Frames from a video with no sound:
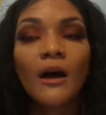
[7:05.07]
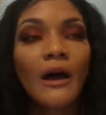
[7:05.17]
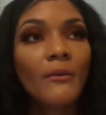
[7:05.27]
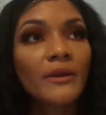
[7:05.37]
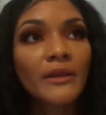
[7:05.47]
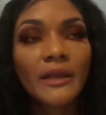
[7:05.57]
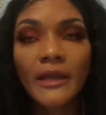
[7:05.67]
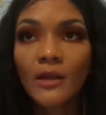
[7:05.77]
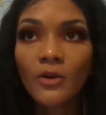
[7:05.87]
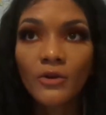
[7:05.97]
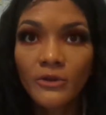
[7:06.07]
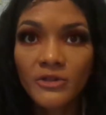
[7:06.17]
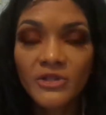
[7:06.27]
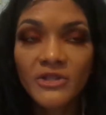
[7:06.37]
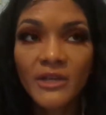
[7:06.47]
I went and ate
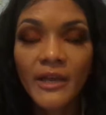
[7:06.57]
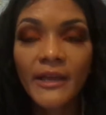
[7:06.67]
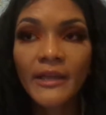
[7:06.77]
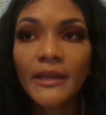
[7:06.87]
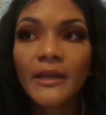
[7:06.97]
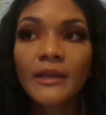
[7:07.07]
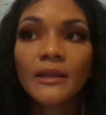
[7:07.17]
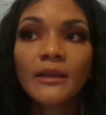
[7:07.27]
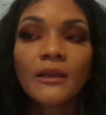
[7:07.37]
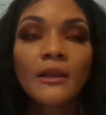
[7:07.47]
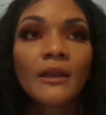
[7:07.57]
lunch and then